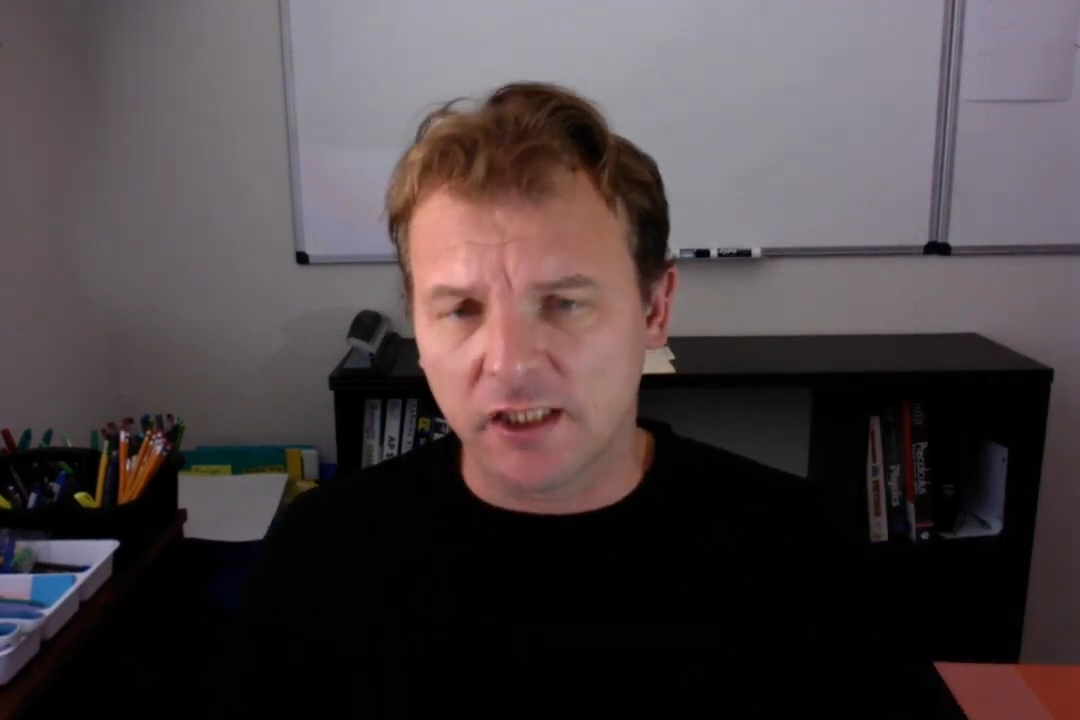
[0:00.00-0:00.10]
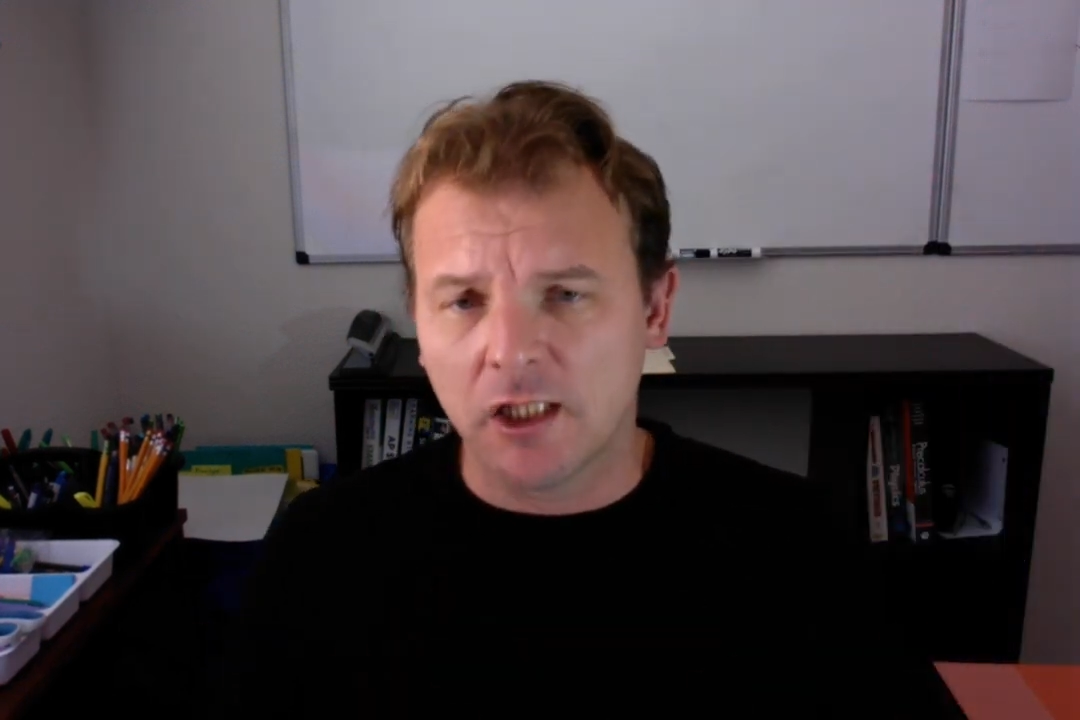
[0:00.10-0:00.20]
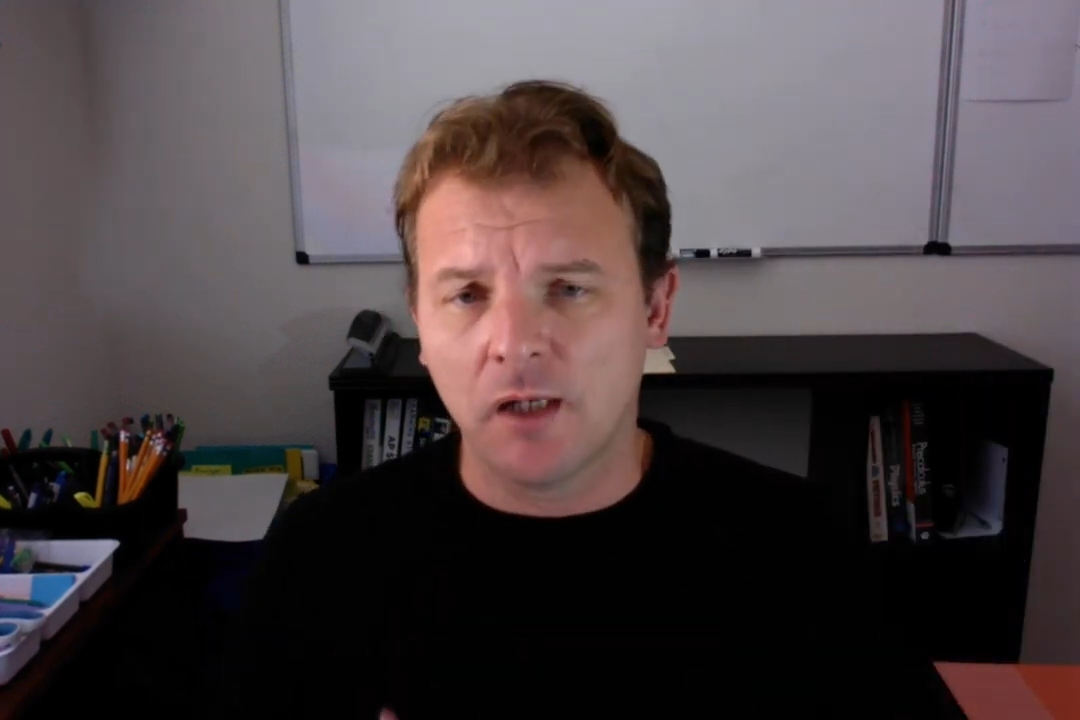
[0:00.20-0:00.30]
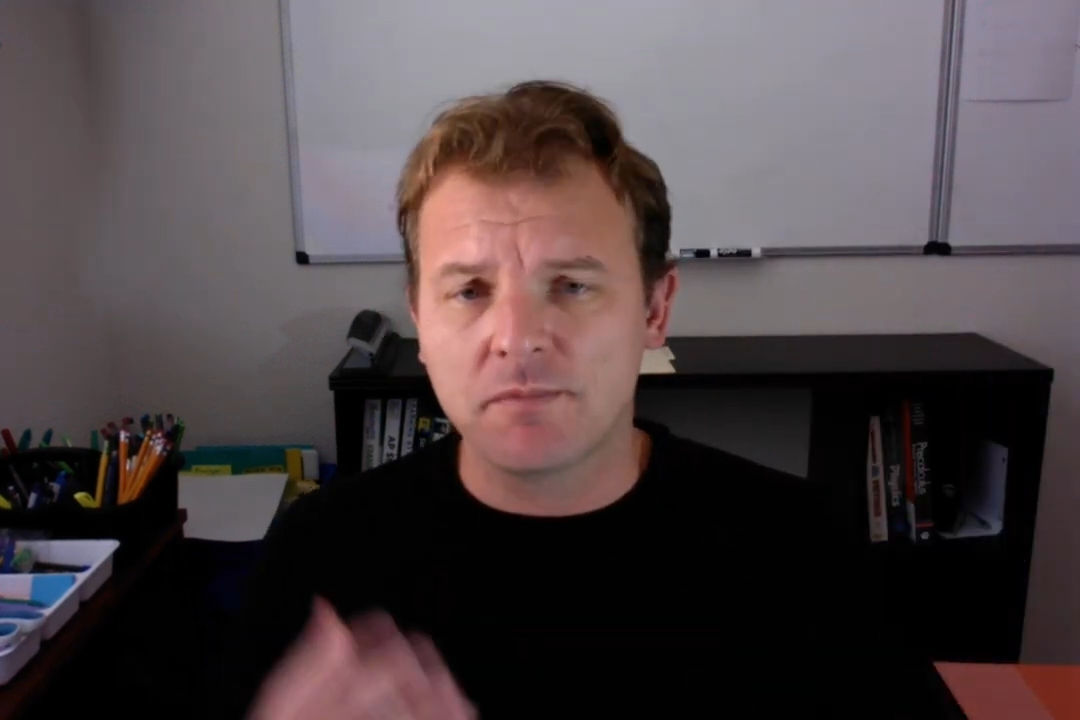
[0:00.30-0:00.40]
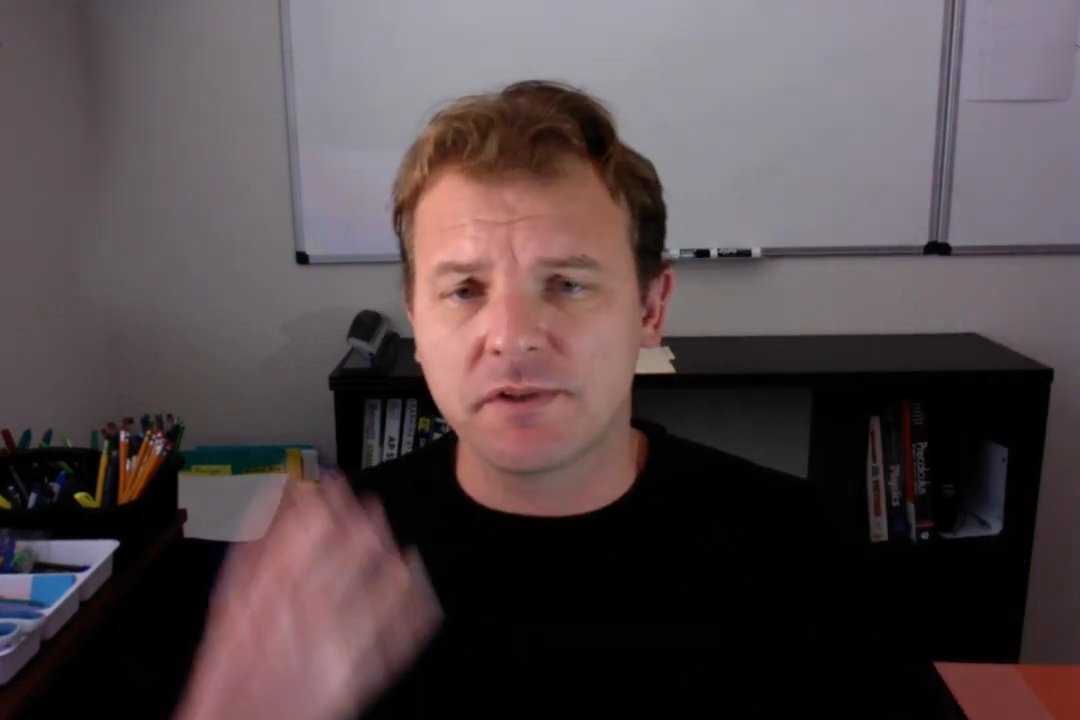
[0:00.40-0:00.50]

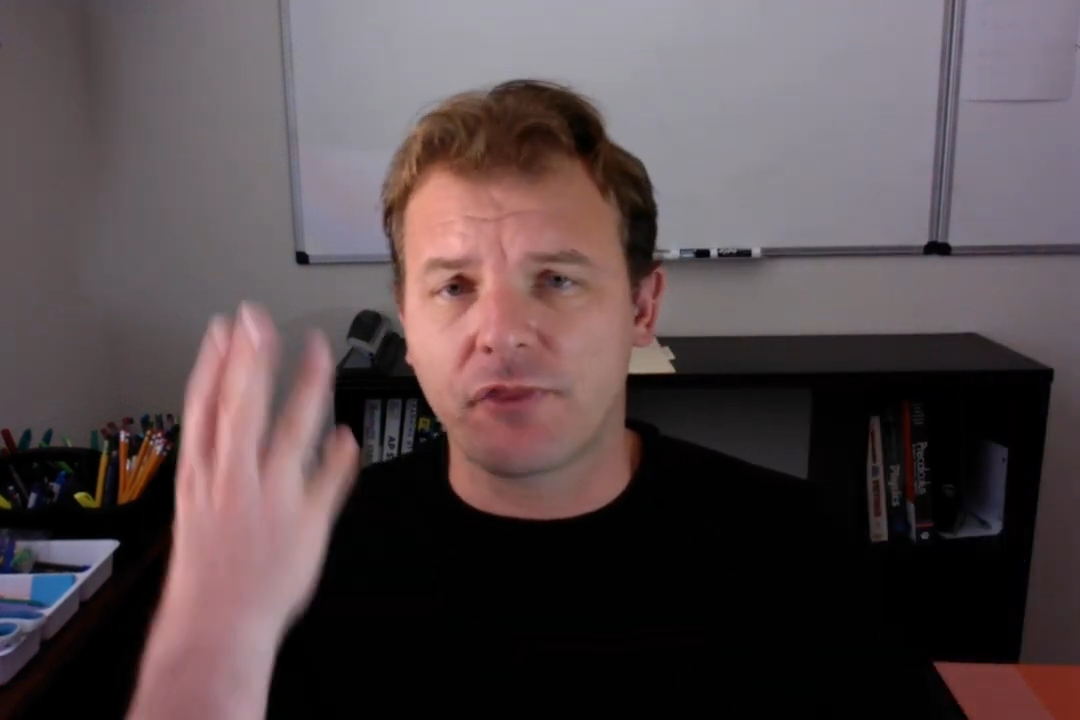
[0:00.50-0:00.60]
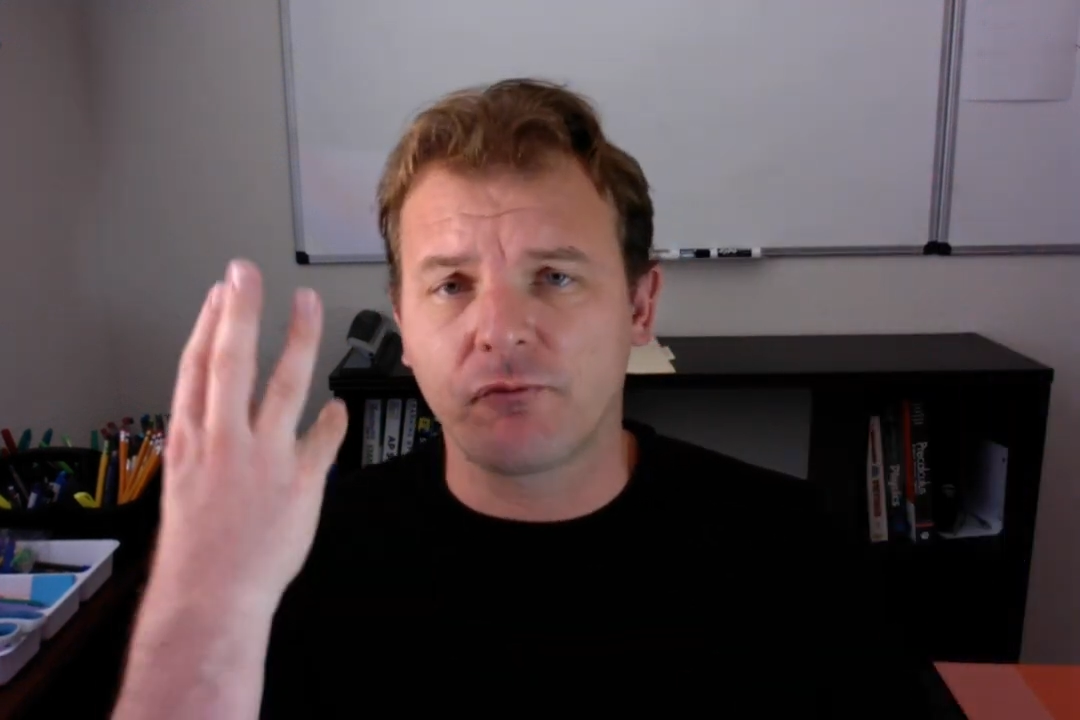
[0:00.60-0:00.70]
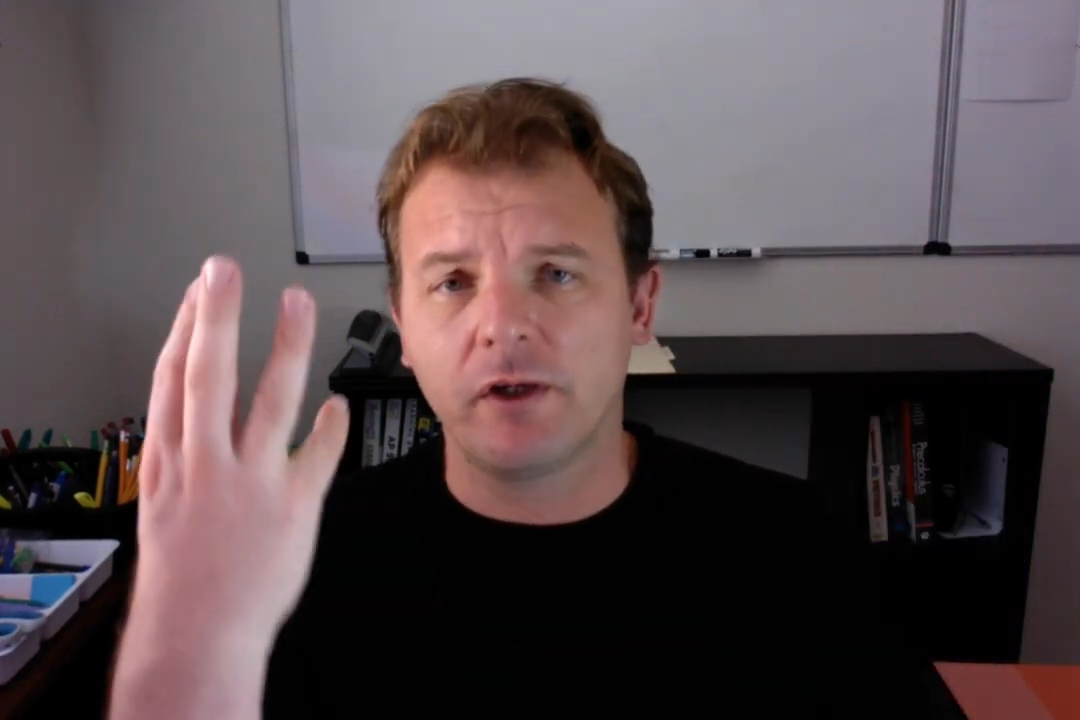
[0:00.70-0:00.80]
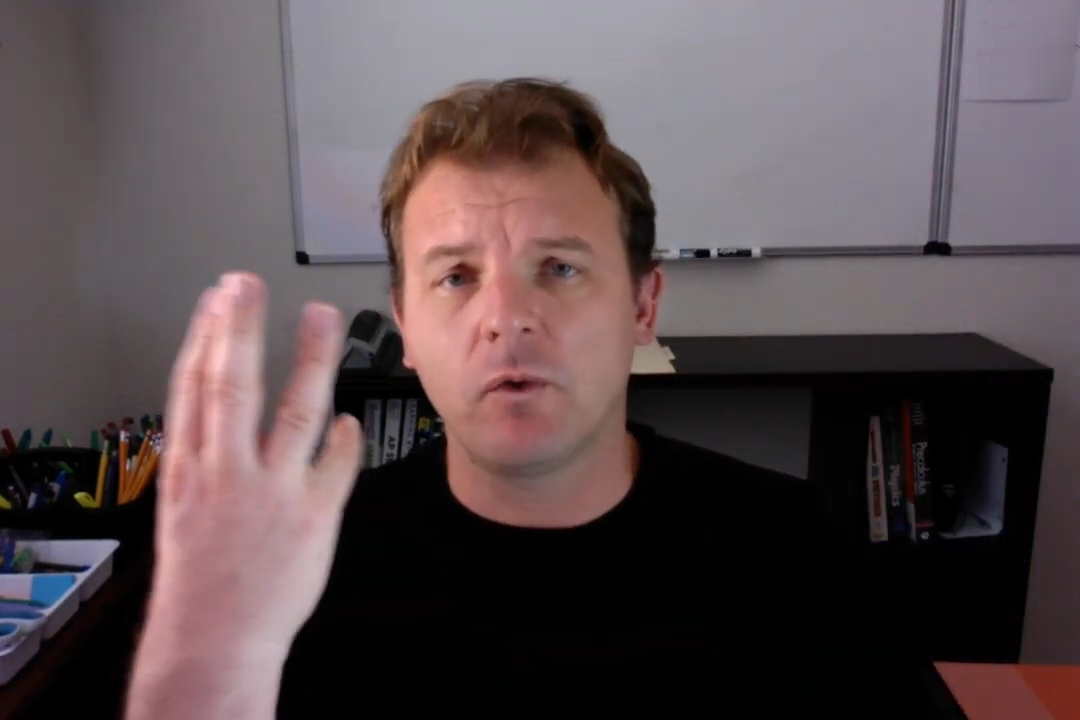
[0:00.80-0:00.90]
comes in three